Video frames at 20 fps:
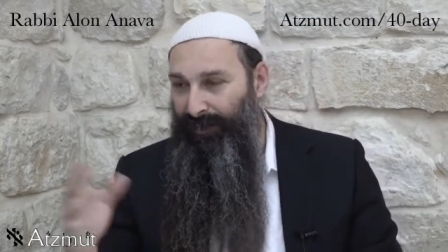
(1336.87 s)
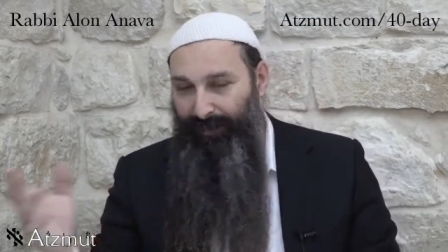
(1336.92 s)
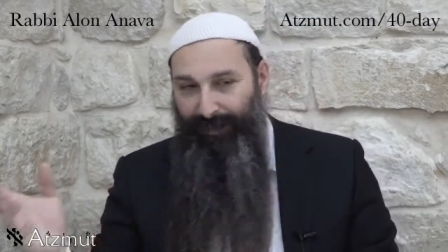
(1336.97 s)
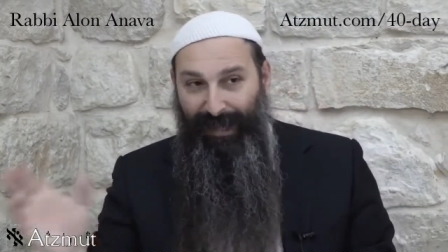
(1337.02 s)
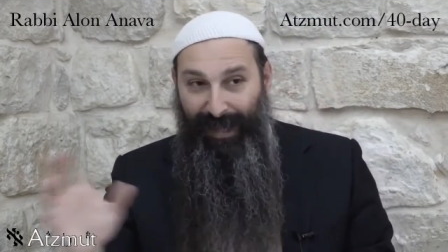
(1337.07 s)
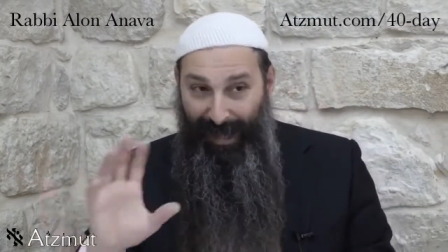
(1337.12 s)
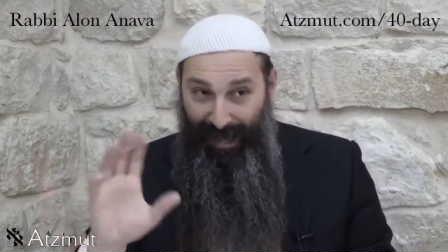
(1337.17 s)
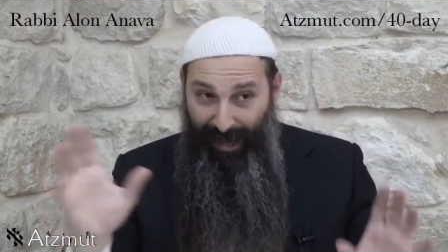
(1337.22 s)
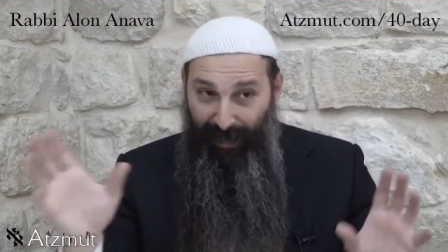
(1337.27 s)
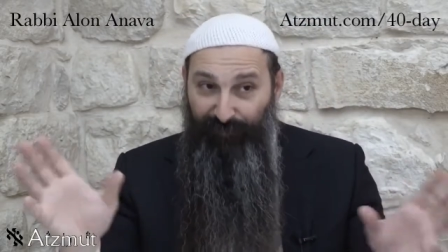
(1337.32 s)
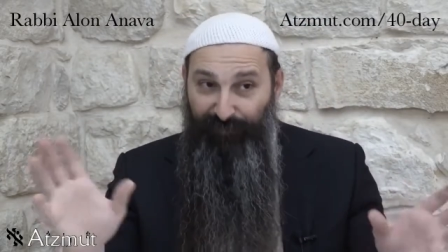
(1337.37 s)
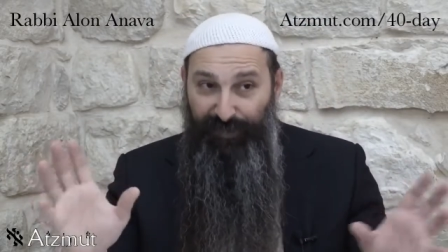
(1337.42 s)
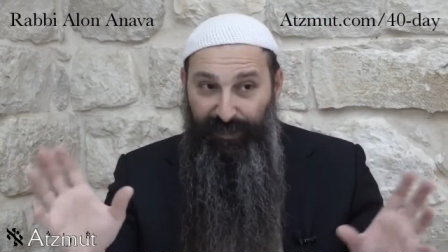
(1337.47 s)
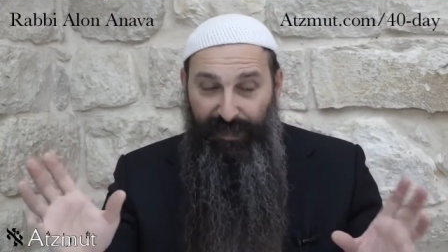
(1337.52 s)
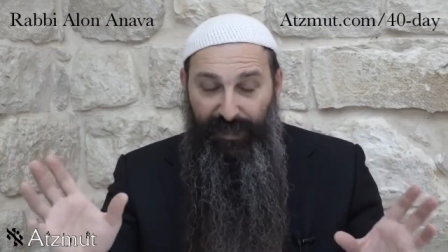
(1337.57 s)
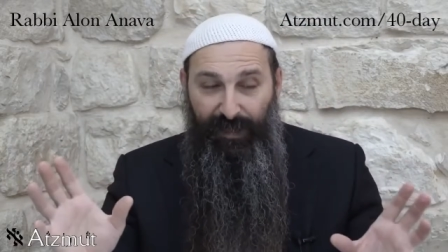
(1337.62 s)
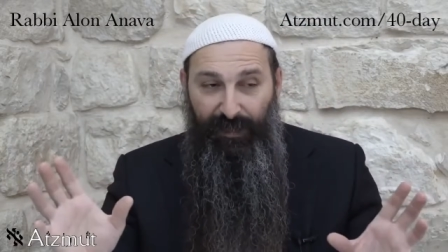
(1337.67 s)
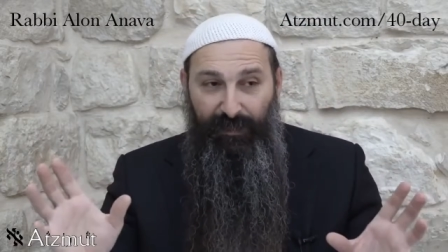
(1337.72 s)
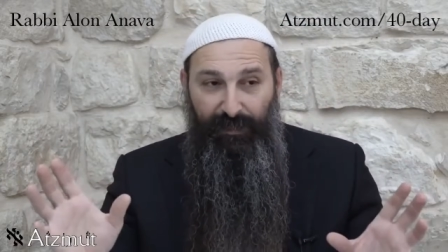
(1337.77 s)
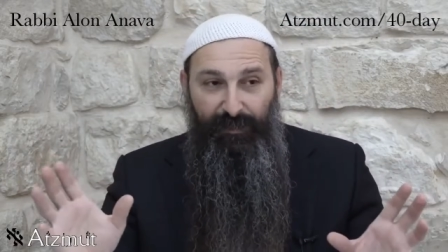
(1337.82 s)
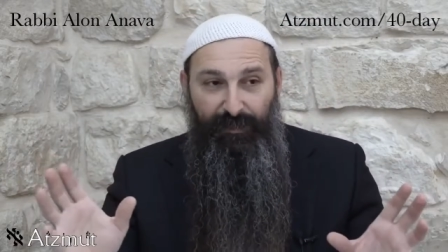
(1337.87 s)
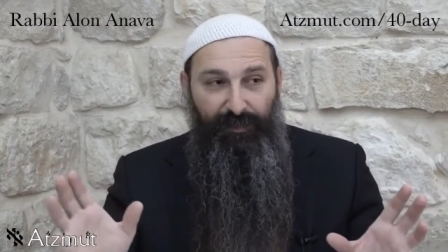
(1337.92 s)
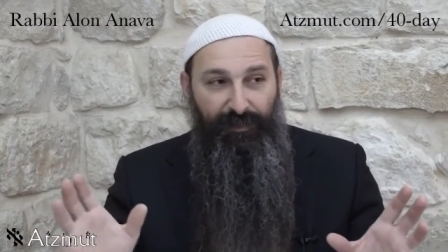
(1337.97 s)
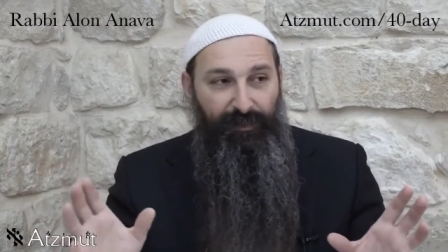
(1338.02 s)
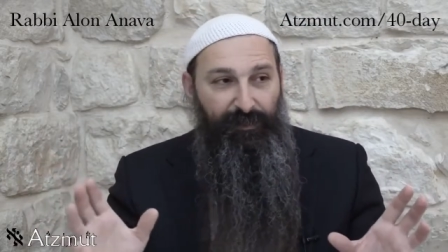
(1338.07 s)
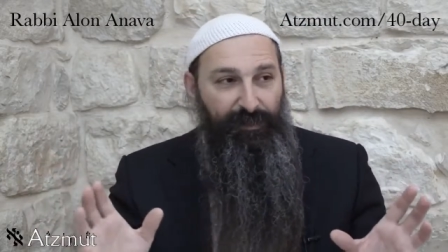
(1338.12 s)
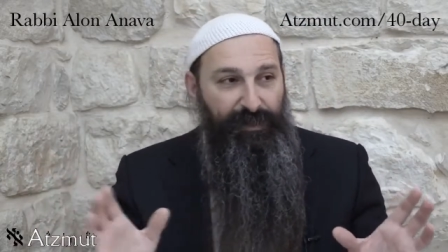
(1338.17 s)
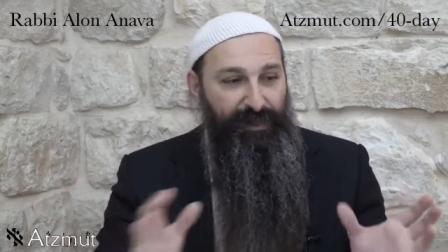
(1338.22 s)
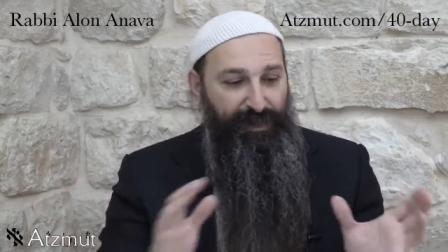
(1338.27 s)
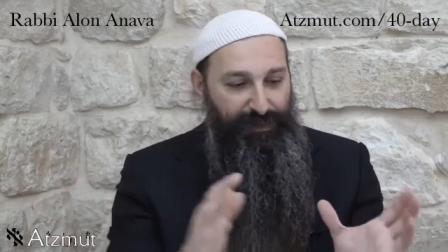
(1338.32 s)
lehavdil,
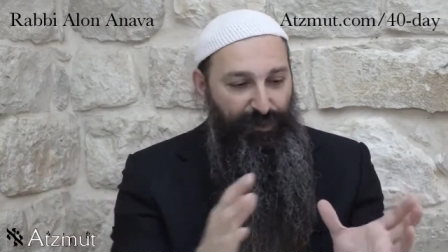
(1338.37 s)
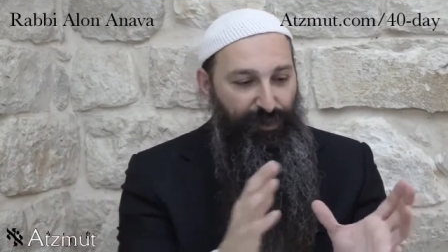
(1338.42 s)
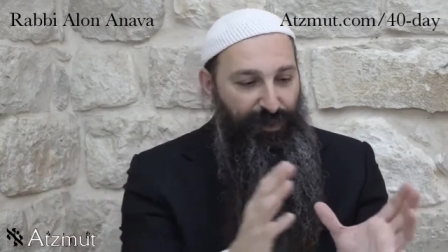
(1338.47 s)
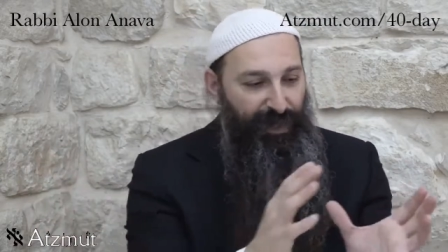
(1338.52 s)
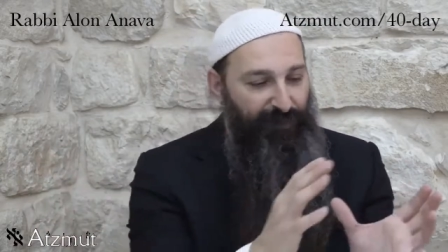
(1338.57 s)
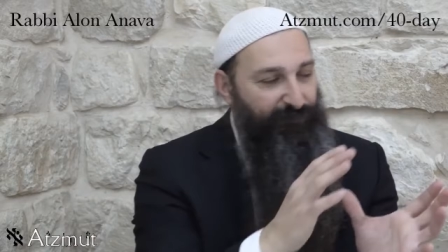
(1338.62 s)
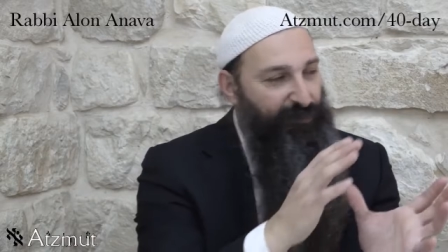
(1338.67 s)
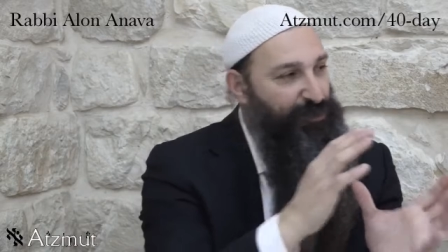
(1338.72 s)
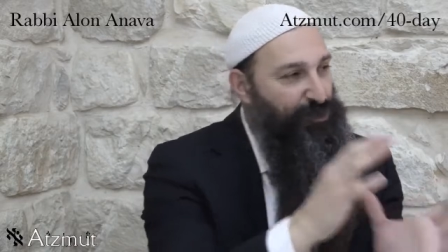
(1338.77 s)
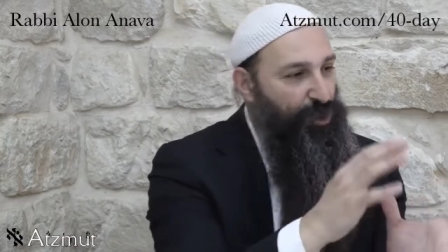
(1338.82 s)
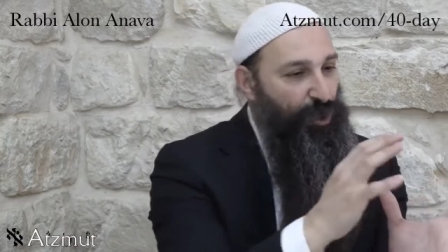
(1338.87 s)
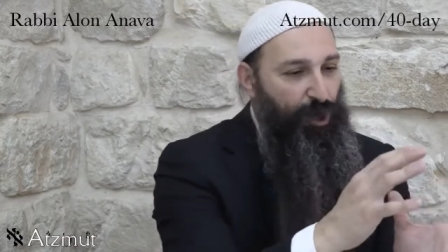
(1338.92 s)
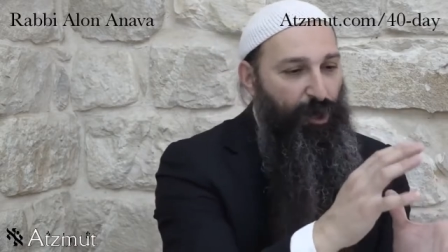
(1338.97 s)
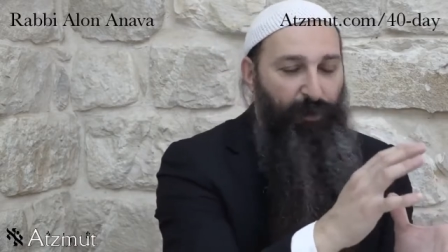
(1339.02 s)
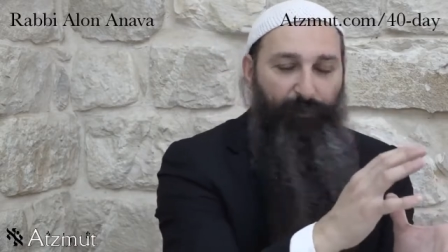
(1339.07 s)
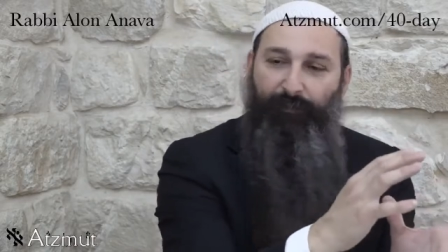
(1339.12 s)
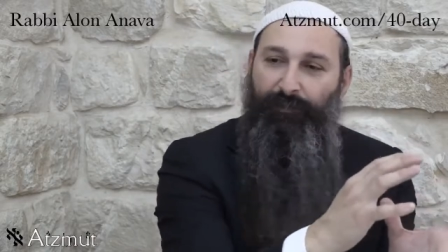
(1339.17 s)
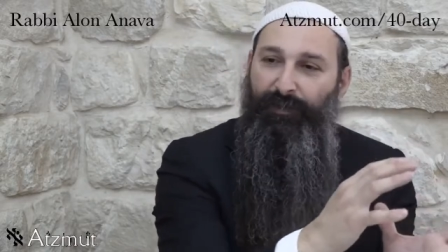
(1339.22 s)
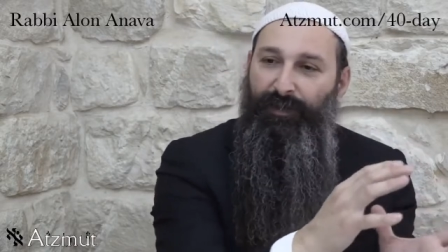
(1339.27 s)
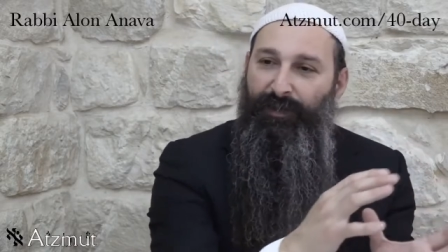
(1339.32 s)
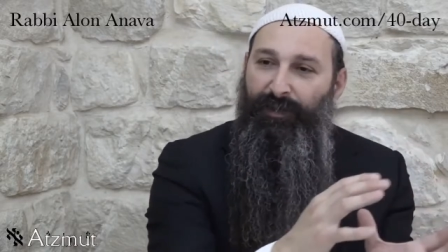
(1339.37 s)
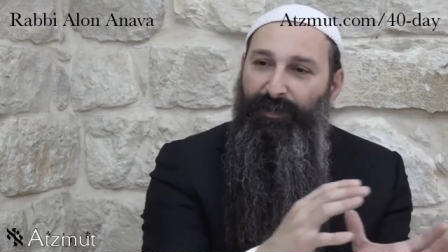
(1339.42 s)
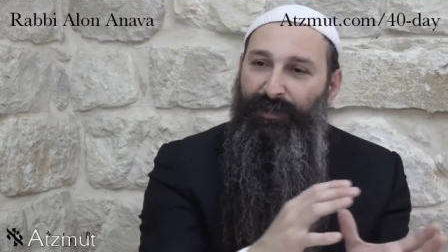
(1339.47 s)
he is going to have a term.